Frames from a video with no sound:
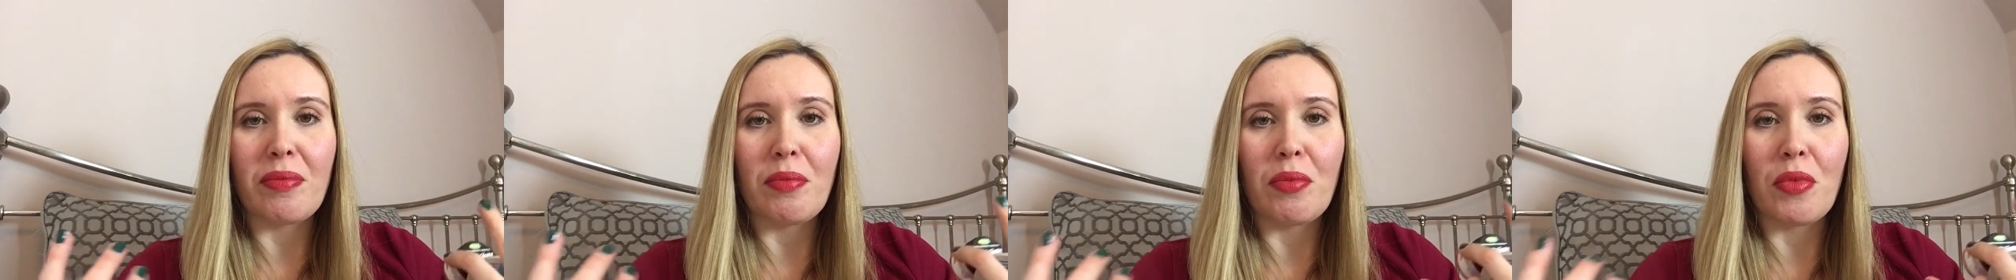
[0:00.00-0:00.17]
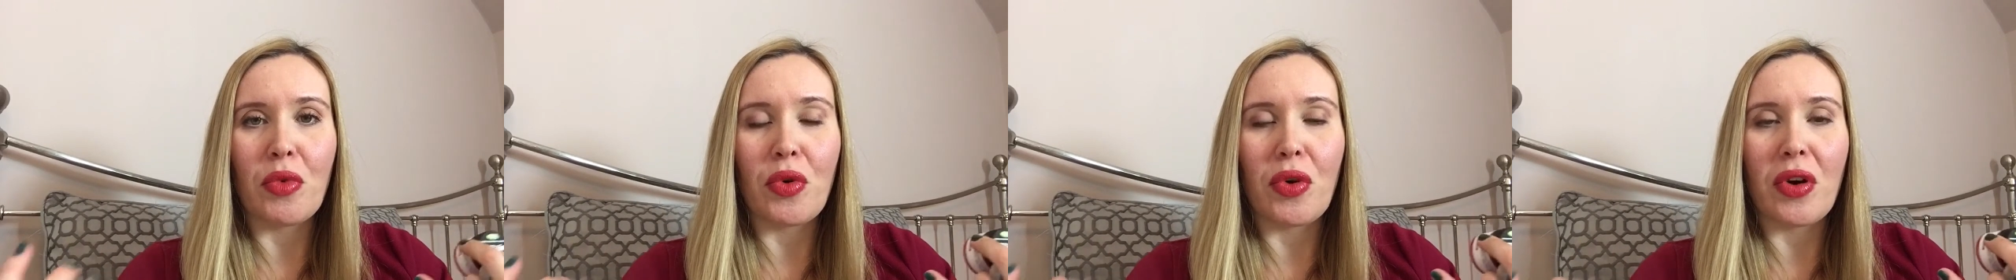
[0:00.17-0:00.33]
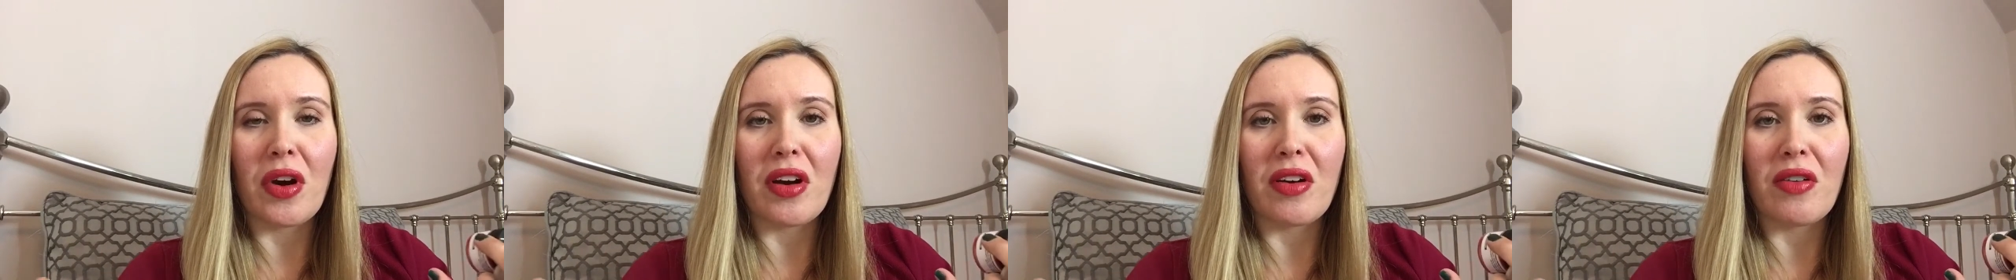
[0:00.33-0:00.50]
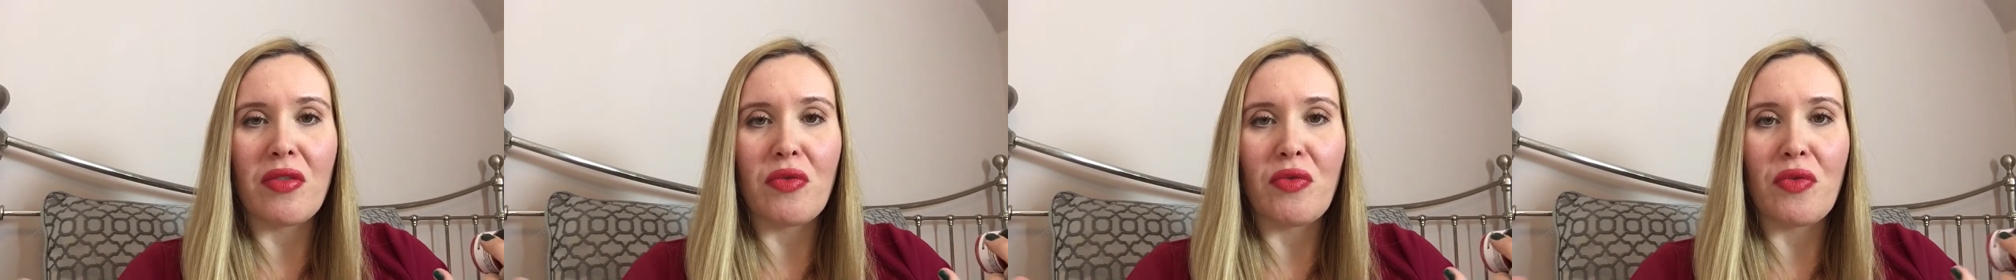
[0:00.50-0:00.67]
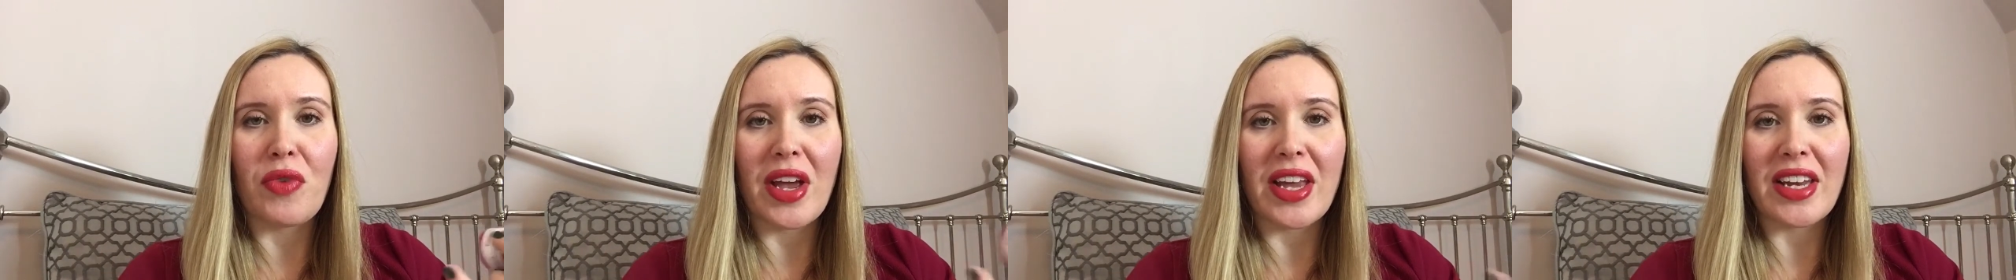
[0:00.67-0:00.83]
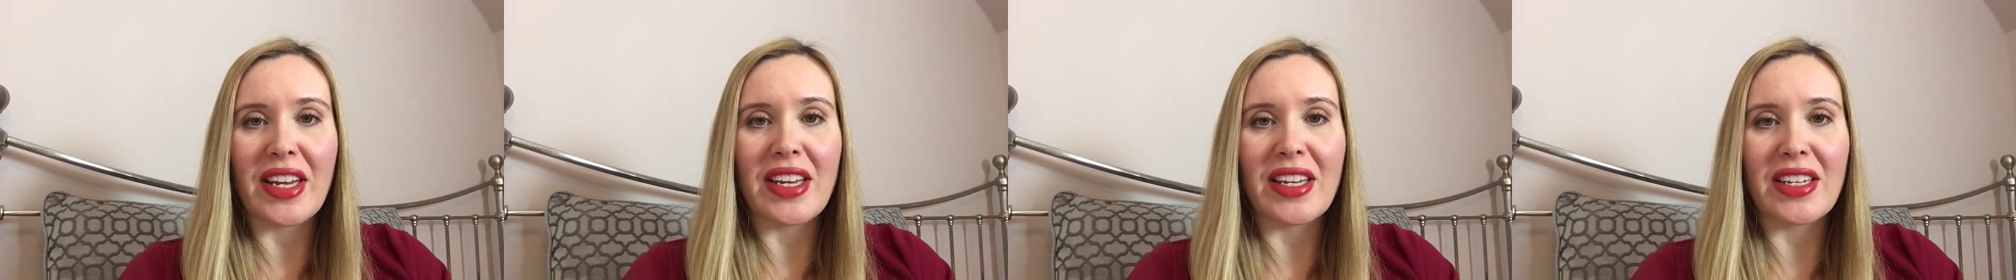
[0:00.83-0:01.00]
more
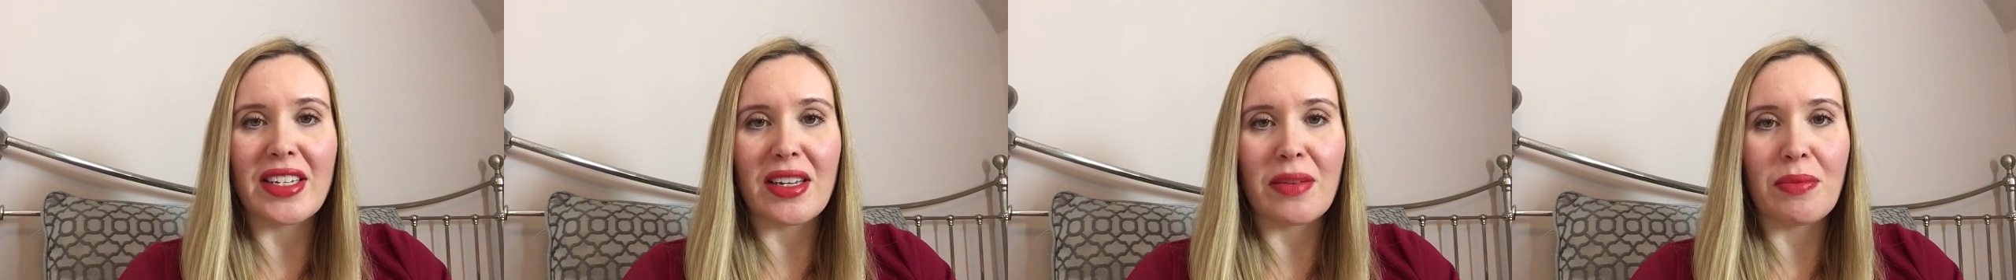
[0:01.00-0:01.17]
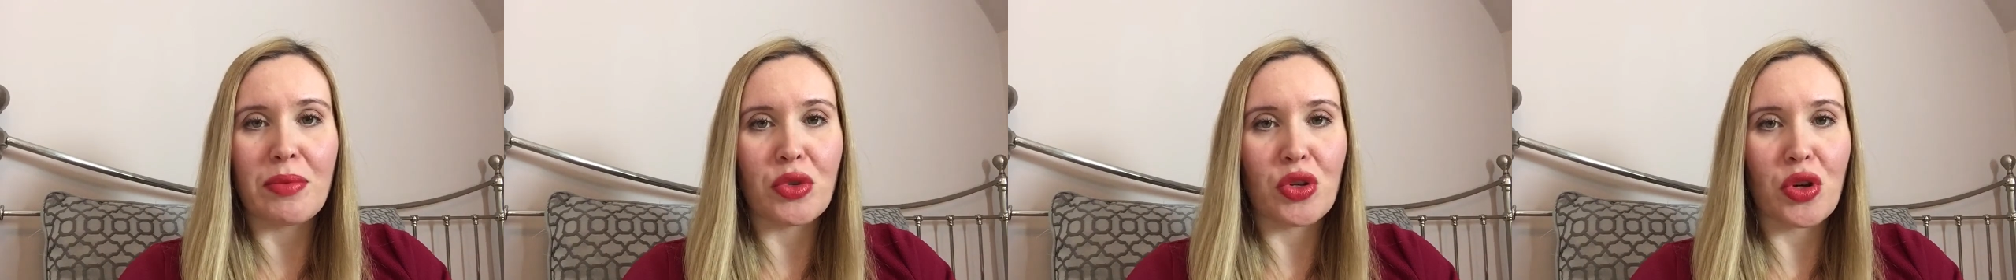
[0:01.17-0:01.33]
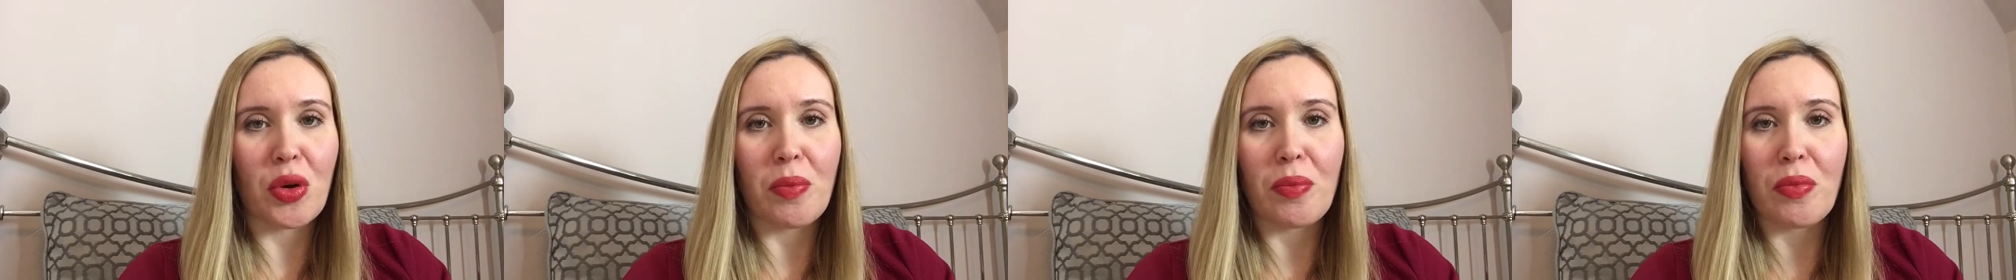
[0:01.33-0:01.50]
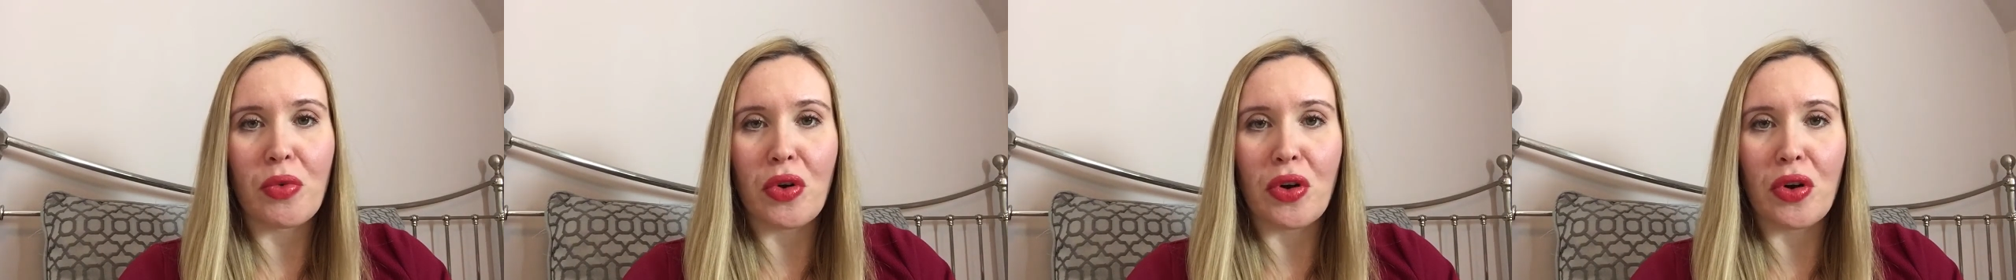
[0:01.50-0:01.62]
ready to absorb